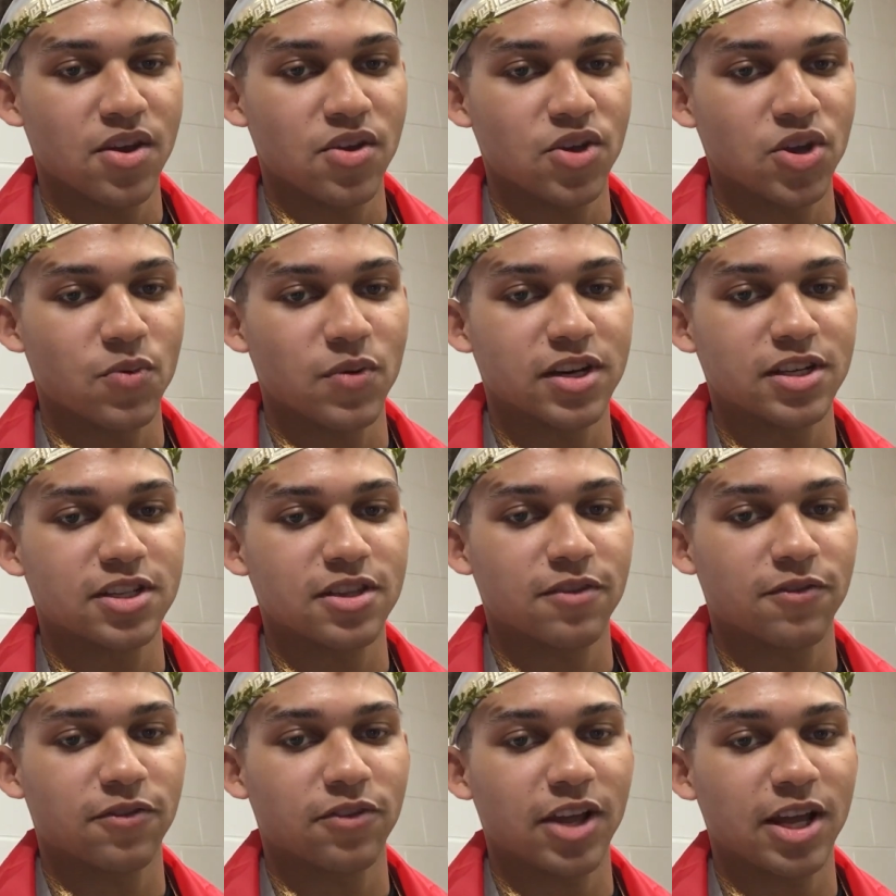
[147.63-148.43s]
You went into
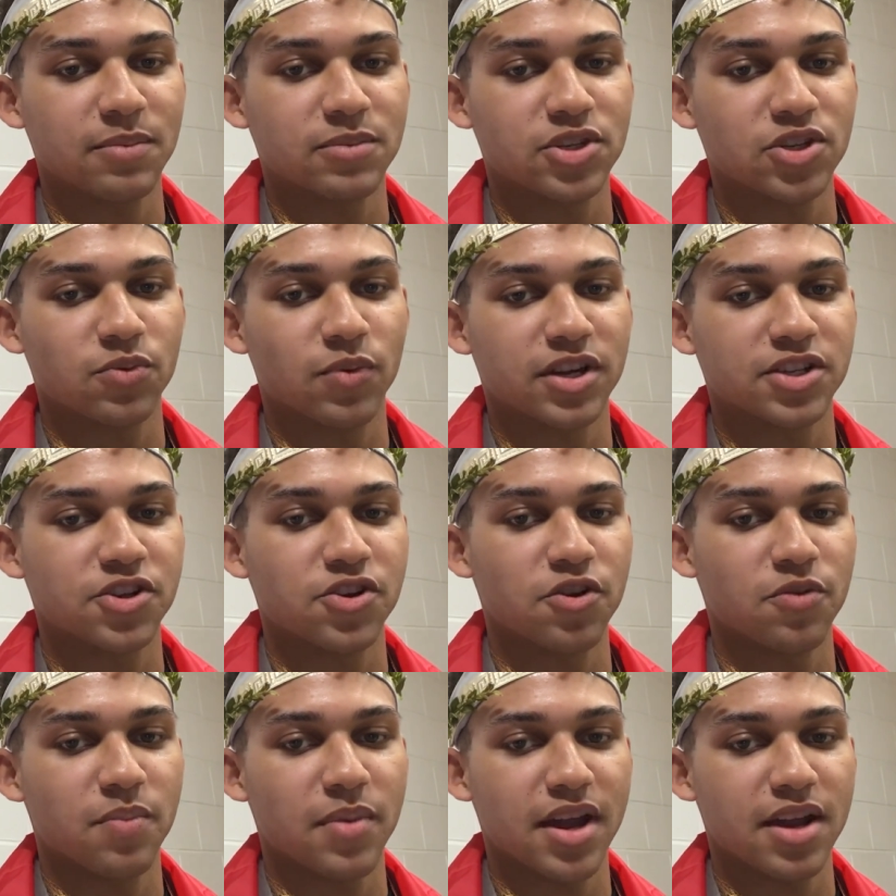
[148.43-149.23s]
the flames to
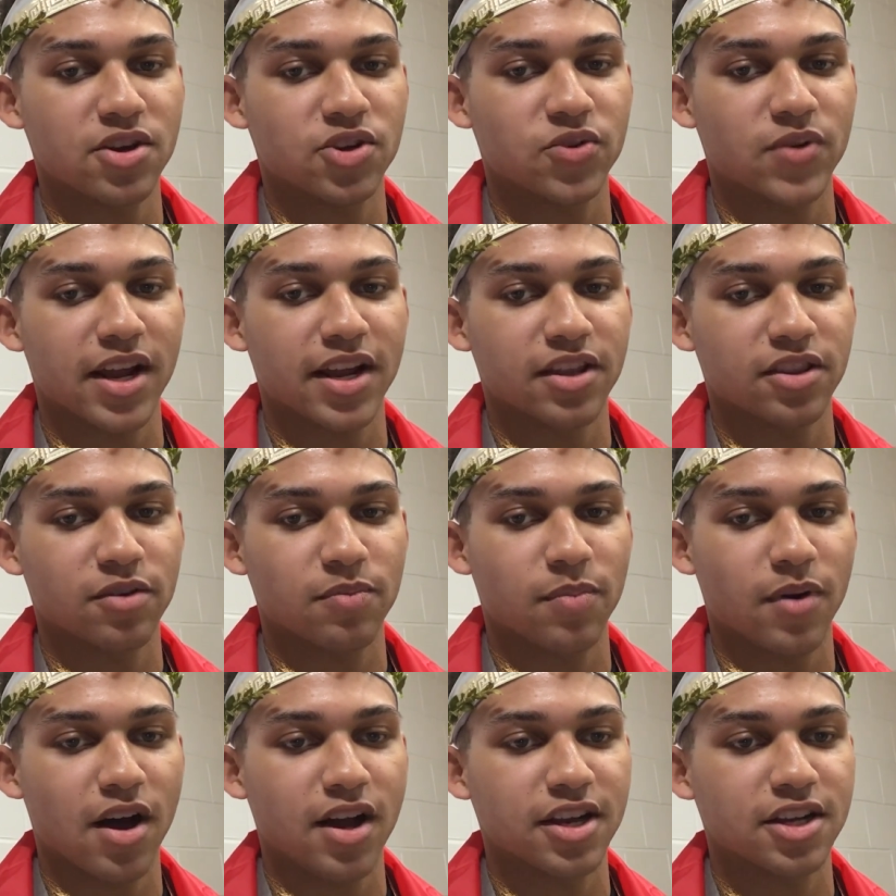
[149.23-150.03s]
rescue your men, dragging their
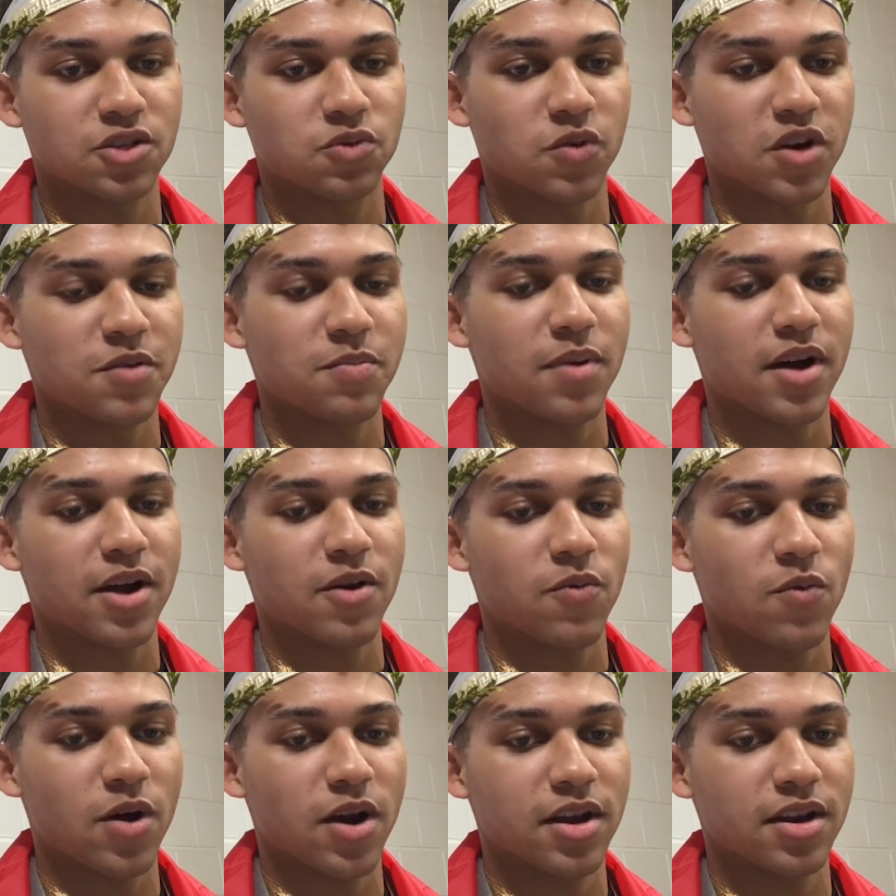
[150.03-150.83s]
bodies one by
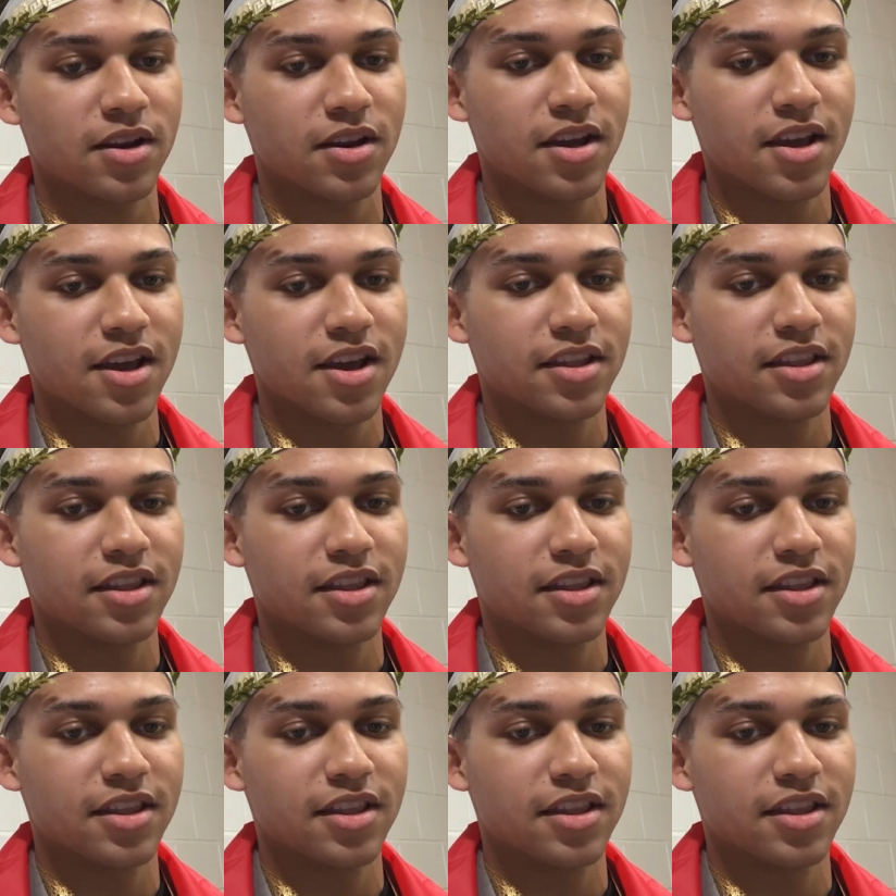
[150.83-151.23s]
one.